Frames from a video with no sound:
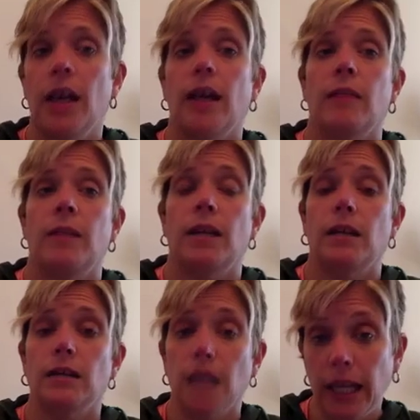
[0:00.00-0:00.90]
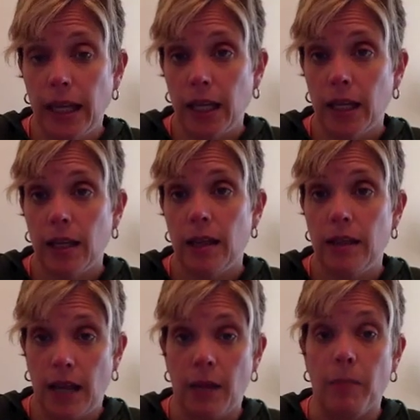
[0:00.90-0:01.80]
and I may not like
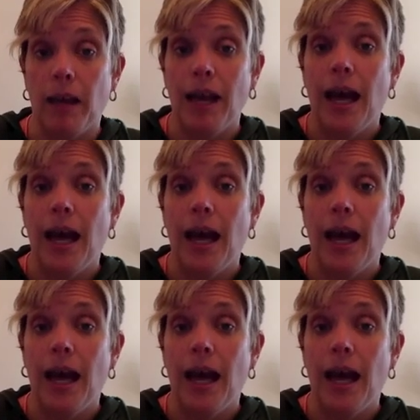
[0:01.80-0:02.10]
them.